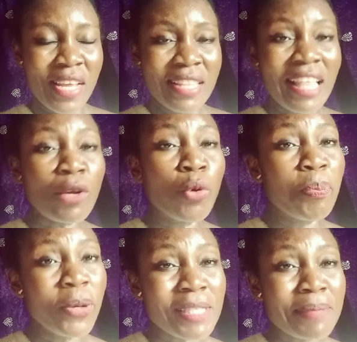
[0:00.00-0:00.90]
that could
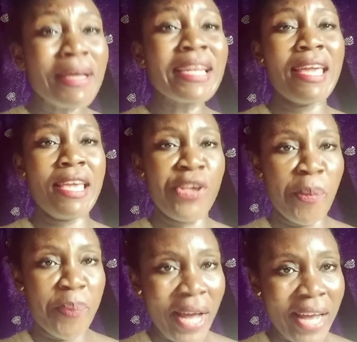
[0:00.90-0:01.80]
put money in
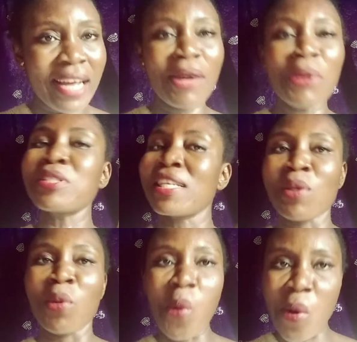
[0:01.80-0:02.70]
your bank account as
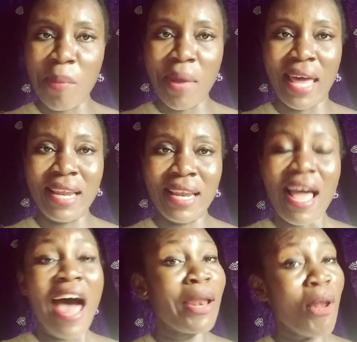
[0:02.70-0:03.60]
a woman
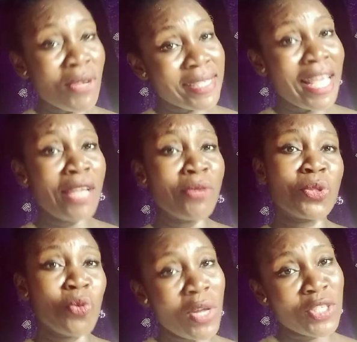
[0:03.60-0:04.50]
alongside with
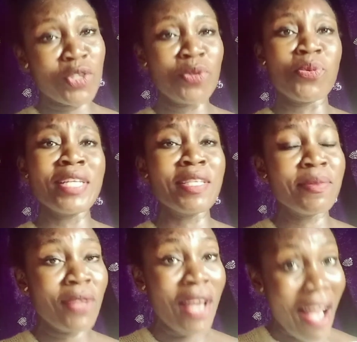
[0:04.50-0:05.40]
what you already
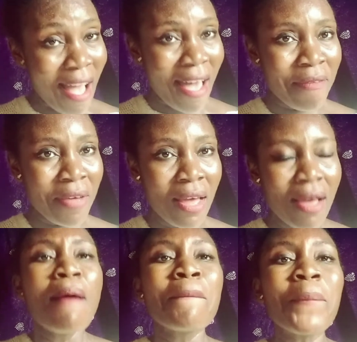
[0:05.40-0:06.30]
have?
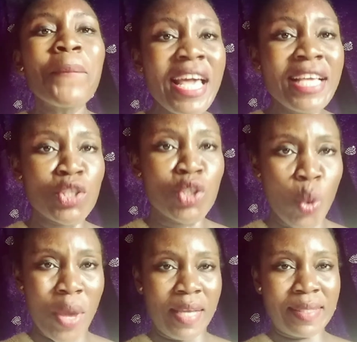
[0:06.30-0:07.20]
Please
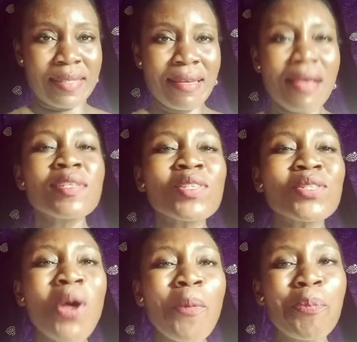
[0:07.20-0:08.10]
do it.
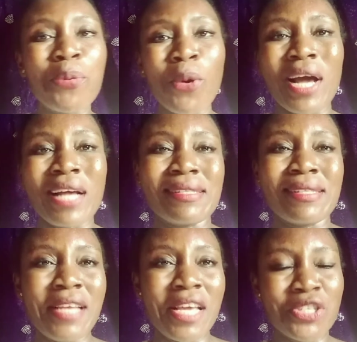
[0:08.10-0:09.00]
Stop
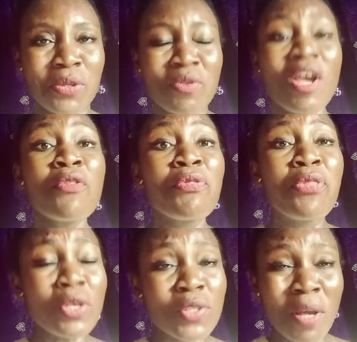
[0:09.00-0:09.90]
procrastination.
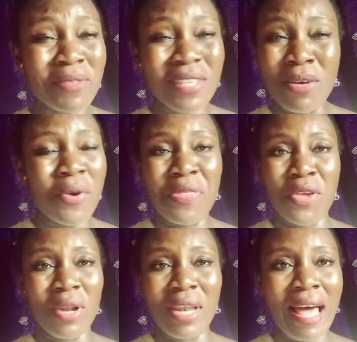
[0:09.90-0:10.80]
Do something with
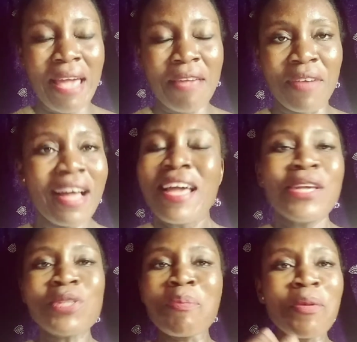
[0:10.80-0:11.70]
your life.
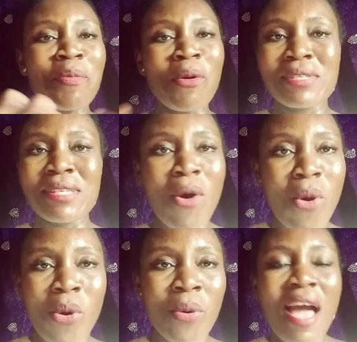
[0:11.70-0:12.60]
Some people will say,
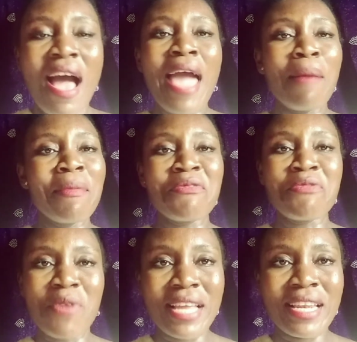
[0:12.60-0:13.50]
oh, I am
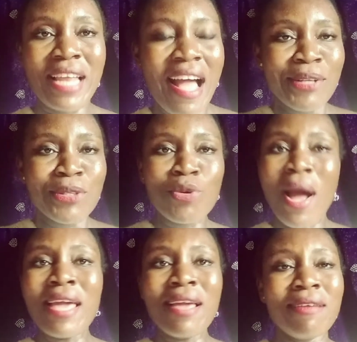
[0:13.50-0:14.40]
afraid. Do
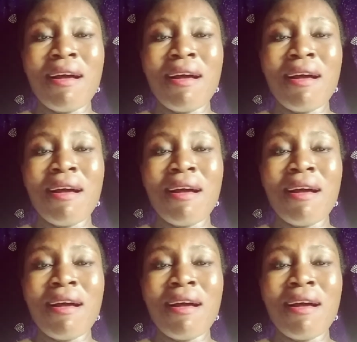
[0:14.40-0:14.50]
I